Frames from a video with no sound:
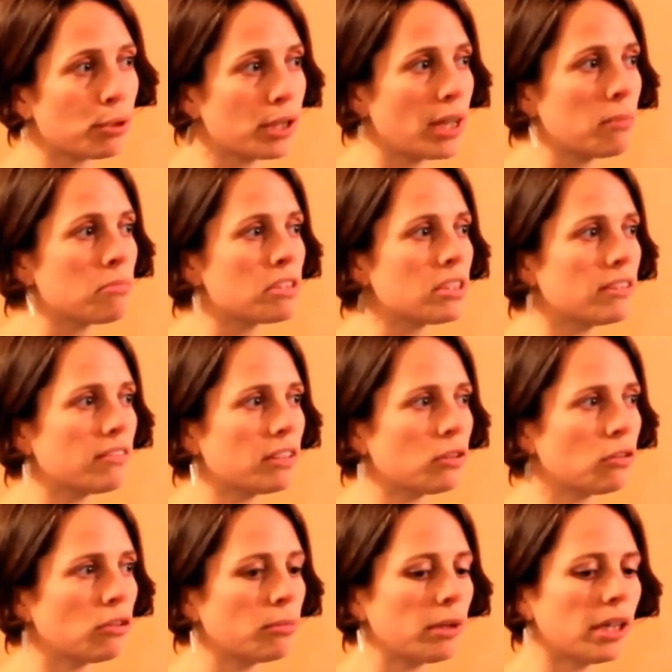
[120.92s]
preemptive
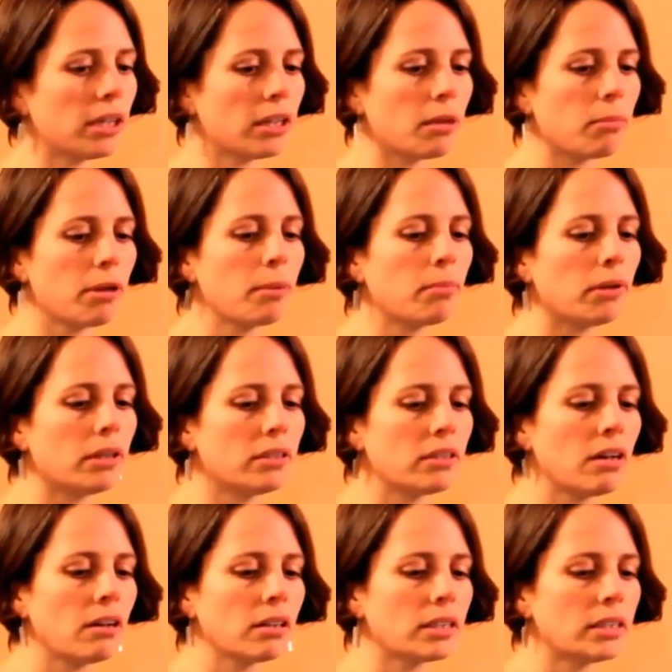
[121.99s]
in Oromia, that people are
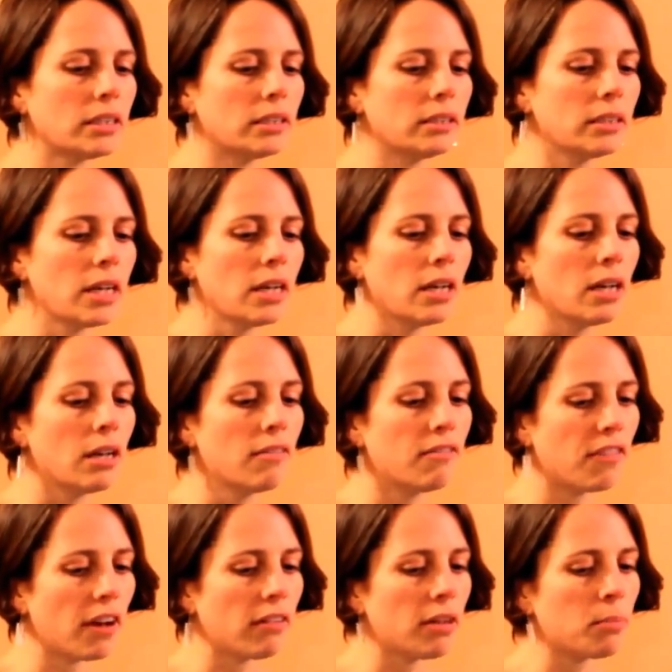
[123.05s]
targeted
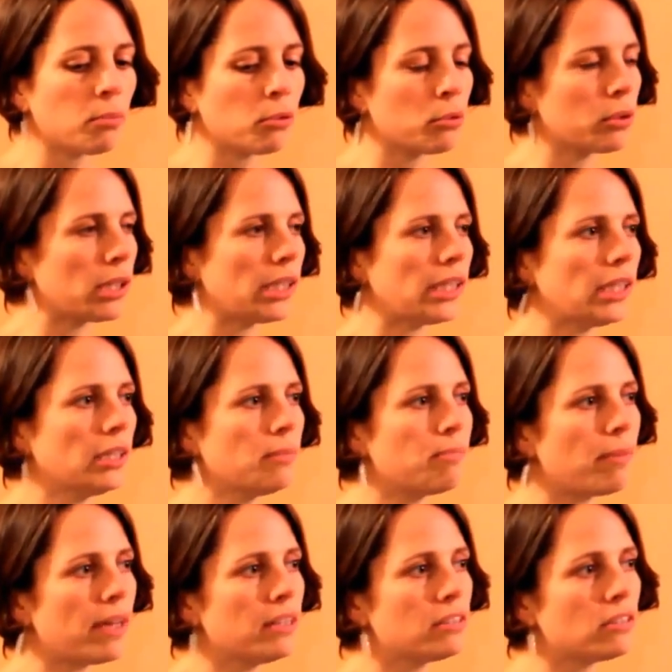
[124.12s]
very broadly
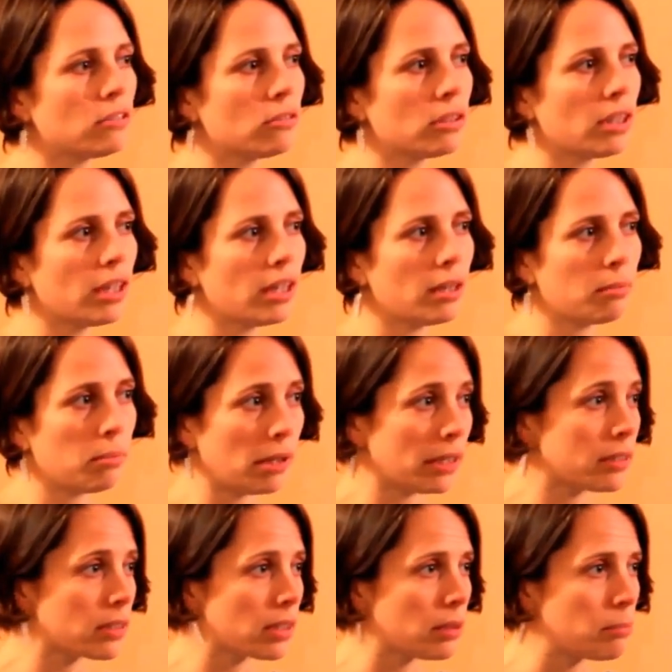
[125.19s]
based on their
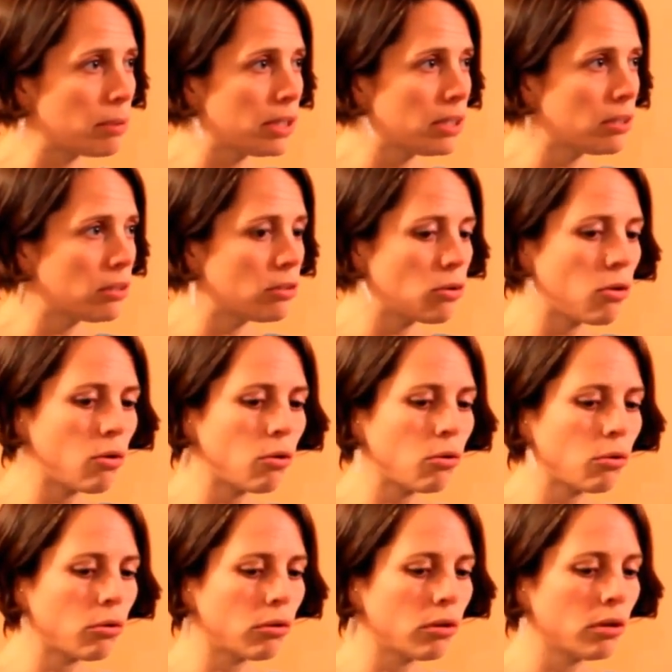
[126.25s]
political opinion,
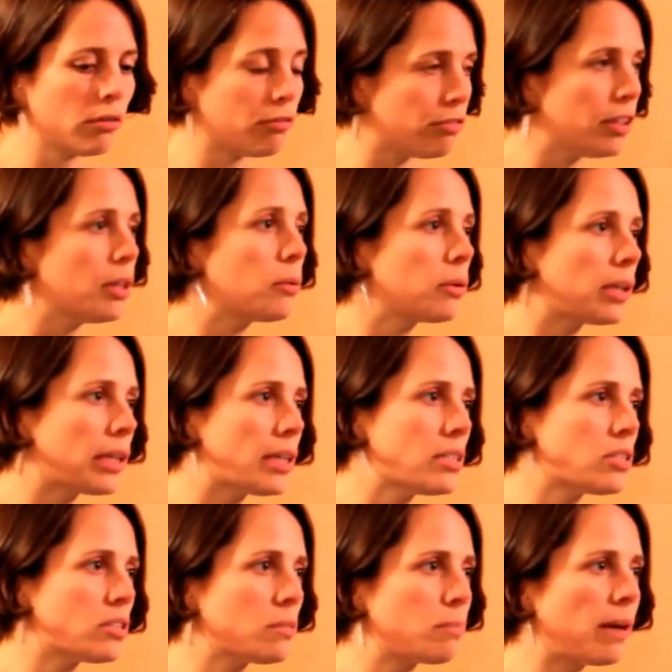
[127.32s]
or frequently
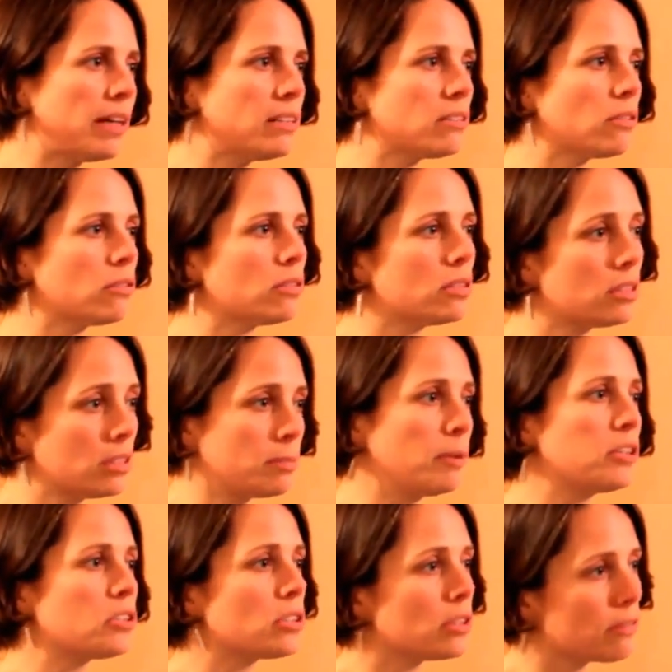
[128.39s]
it's just based on the
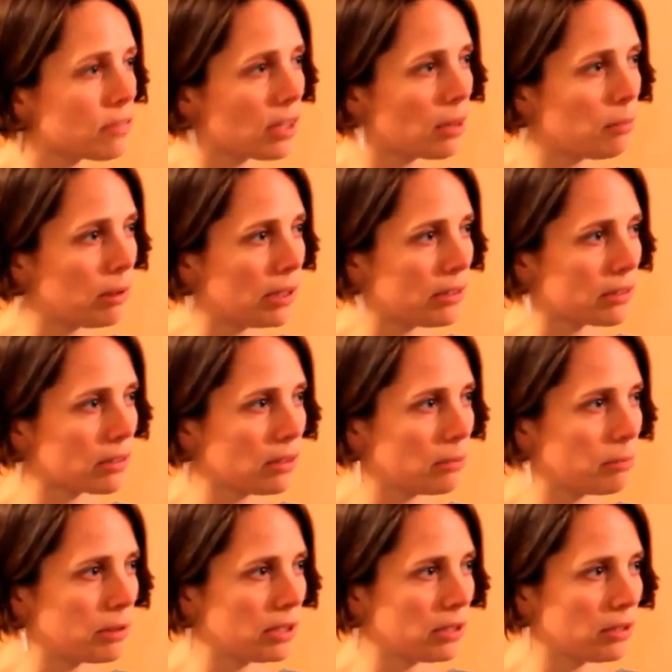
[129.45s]
suspicion of their political
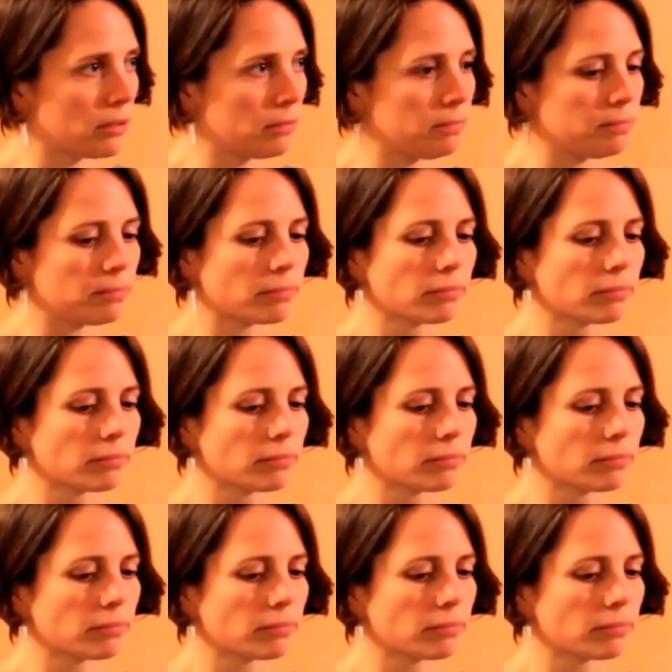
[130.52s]
opinion.